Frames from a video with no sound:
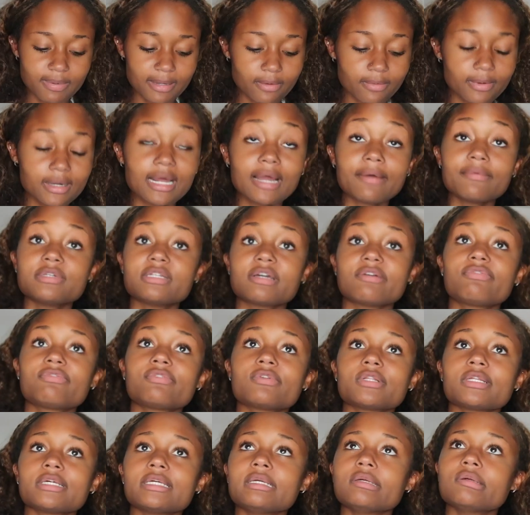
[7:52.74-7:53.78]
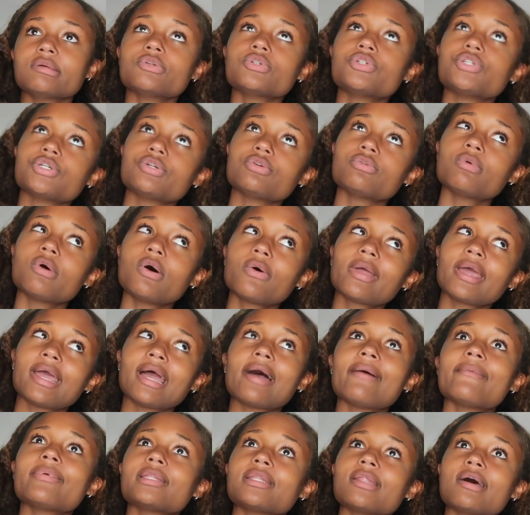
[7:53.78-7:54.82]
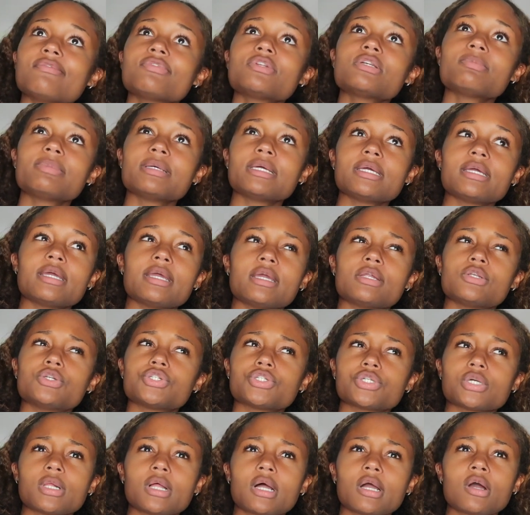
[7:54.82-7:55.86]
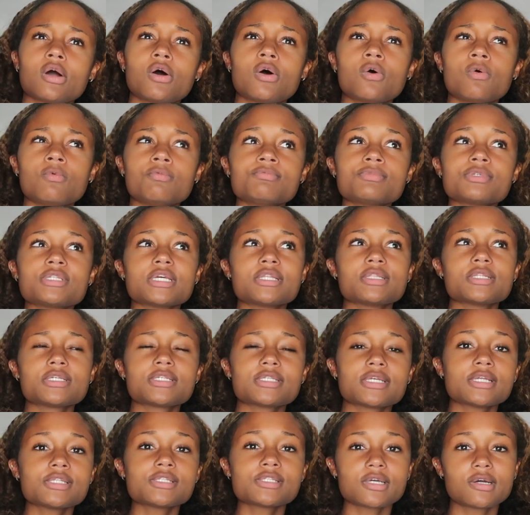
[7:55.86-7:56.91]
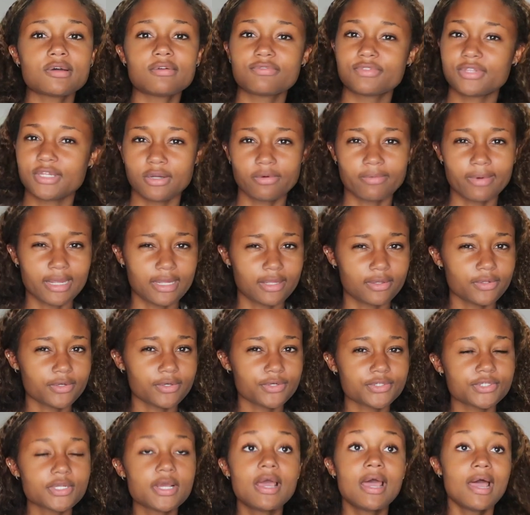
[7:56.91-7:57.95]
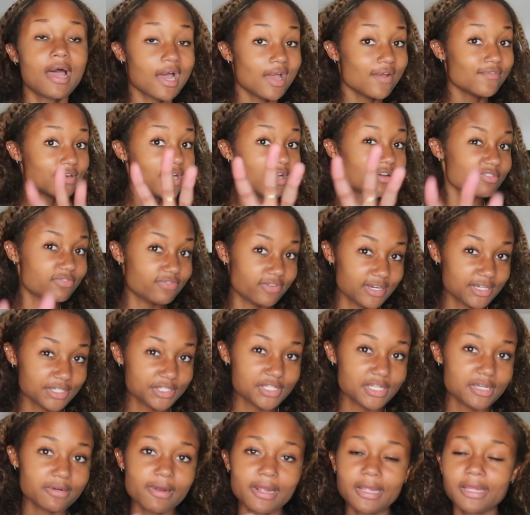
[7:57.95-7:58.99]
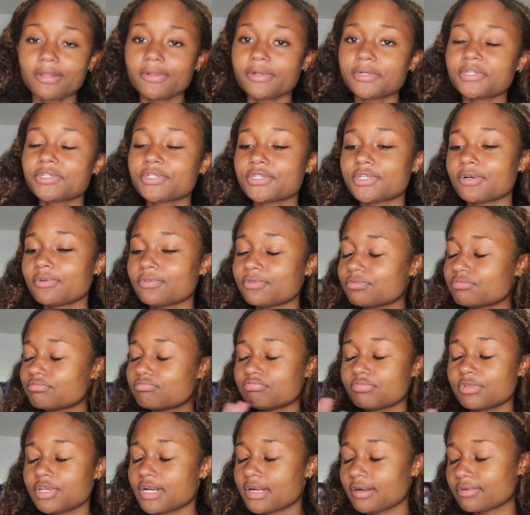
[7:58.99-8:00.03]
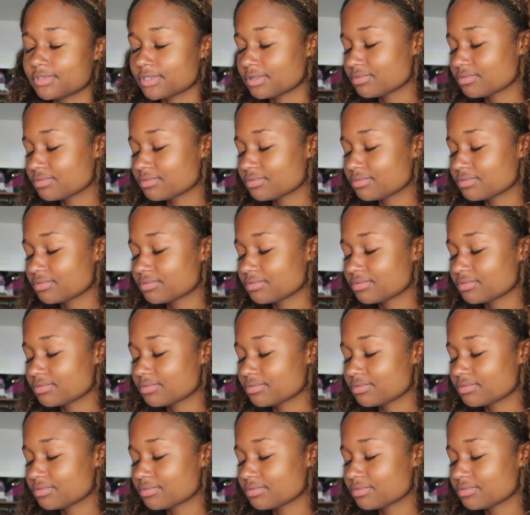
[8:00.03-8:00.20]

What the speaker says: pick one, I would definitely do, okay, I would love to be in Sherlock Holmes in the sense of The Irregulars. I've not finished The Irregulars, so, you know,